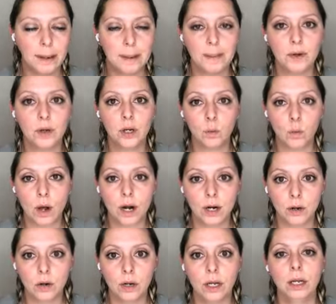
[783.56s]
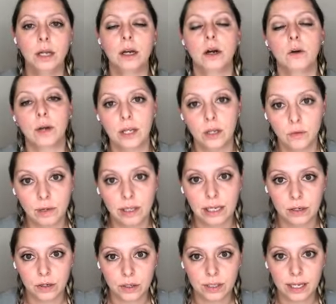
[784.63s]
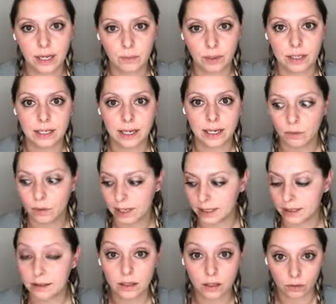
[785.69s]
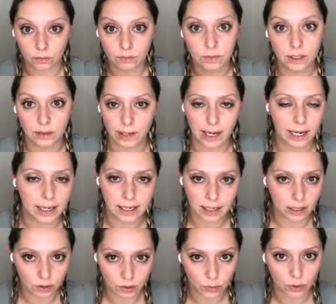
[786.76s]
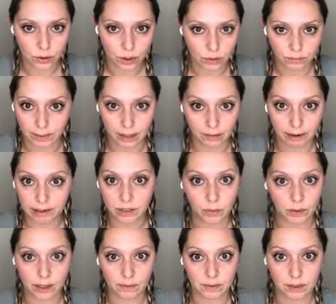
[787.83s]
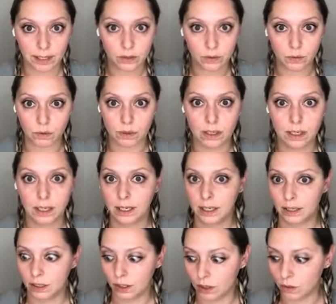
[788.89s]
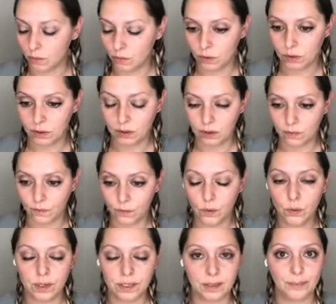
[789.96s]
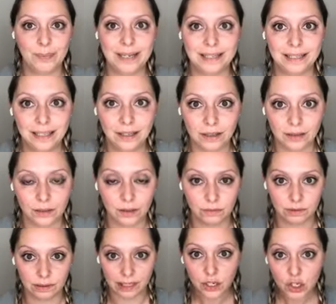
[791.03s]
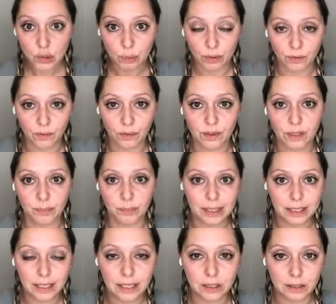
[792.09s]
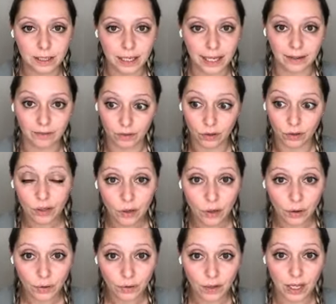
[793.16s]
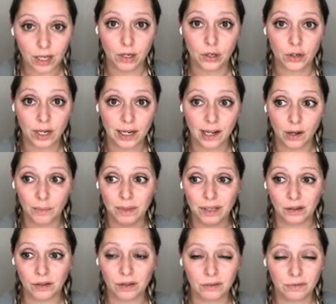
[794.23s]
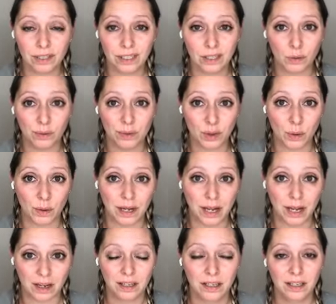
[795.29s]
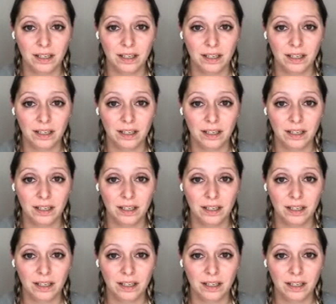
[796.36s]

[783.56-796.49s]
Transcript: people are going to want to know okay you really understand what it's like when i you know see i had an eating disorder too anorexic when i was in high school you know food is a big deal. The relationship with food is a big deal. And if you didn't go through that and you're trying to help me, you don't really know what's going on.